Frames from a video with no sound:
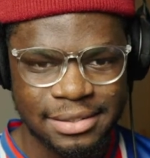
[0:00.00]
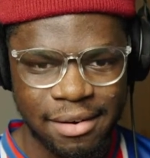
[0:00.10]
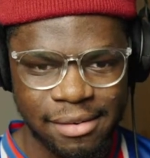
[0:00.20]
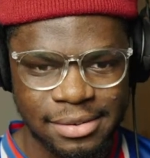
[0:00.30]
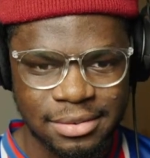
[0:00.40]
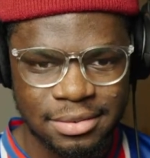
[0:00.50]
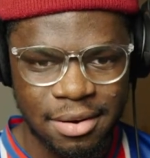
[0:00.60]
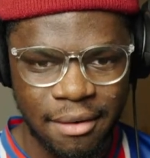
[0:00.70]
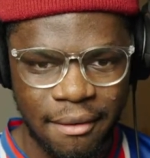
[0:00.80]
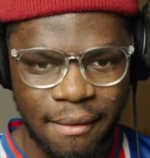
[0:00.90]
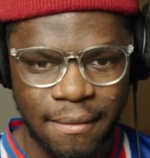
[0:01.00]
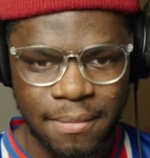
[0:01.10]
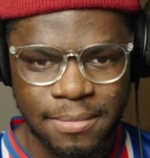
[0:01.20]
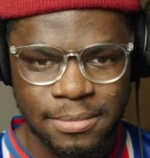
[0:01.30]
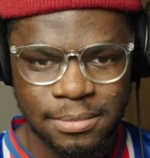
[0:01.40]
Toulouse won in this
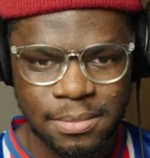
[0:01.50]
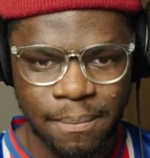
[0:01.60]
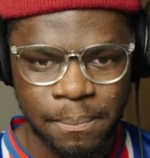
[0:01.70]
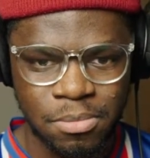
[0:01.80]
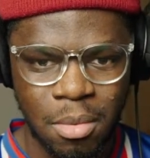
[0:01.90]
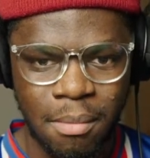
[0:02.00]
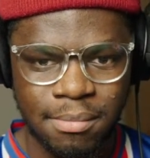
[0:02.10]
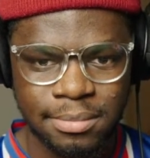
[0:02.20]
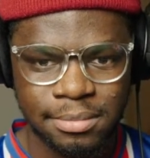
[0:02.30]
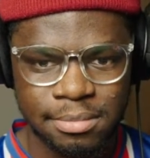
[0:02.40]
stadium. Since then, they've